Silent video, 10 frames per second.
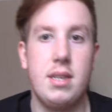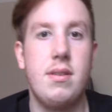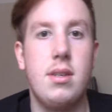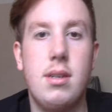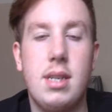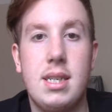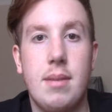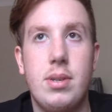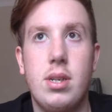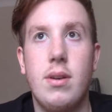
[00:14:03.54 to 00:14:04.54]
this
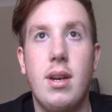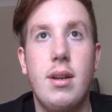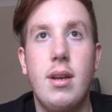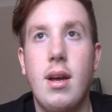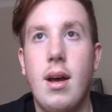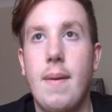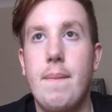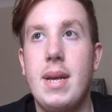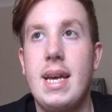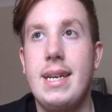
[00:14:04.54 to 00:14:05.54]
episode,
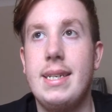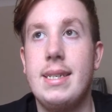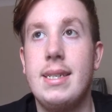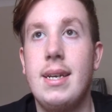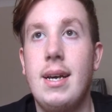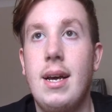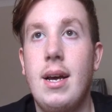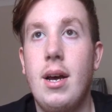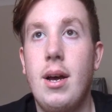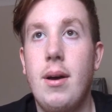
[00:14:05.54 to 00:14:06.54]
is
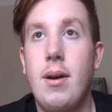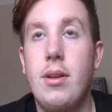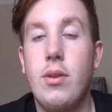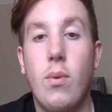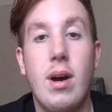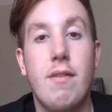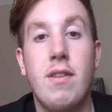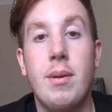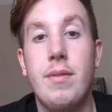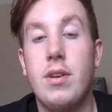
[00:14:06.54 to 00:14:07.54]
the Wyatt
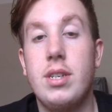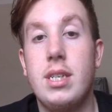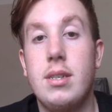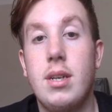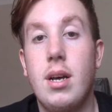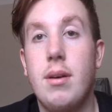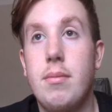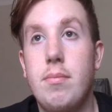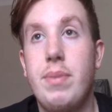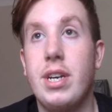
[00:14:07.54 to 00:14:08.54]
family versus
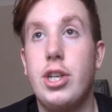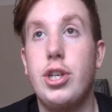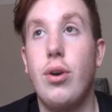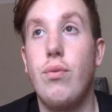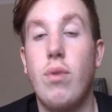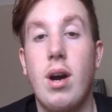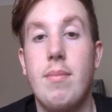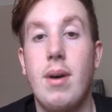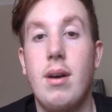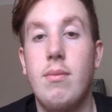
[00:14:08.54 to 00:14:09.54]
Big Show,
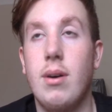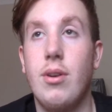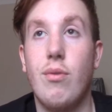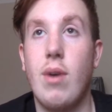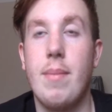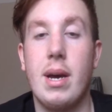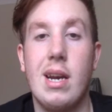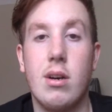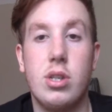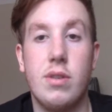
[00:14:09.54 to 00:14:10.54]
Ryback. Well, not Ryback
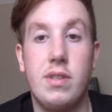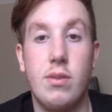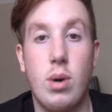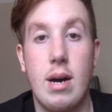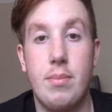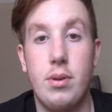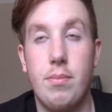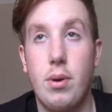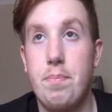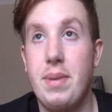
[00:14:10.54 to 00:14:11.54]
now because obviously what happened,
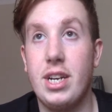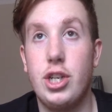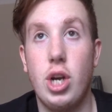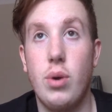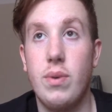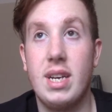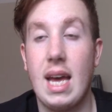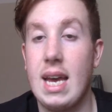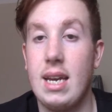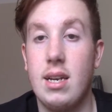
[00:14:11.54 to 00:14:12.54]
but Big Show,
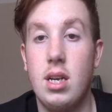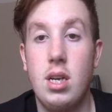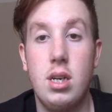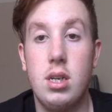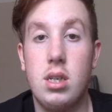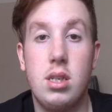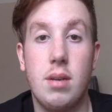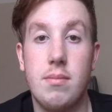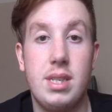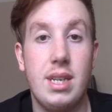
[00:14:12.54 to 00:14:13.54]
Kane,
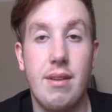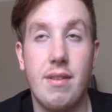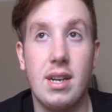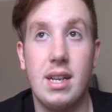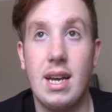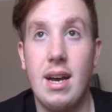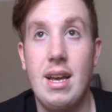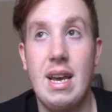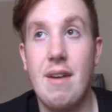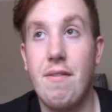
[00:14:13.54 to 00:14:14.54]
some silly thing like that.
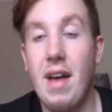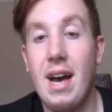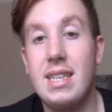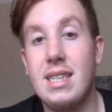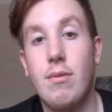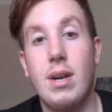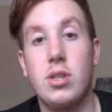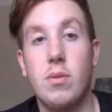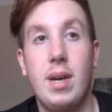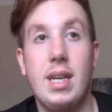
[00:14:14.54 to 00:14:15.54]
If that is at
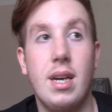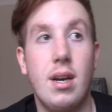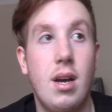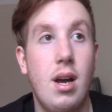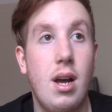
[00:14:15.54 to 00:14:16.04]
WrestleMania,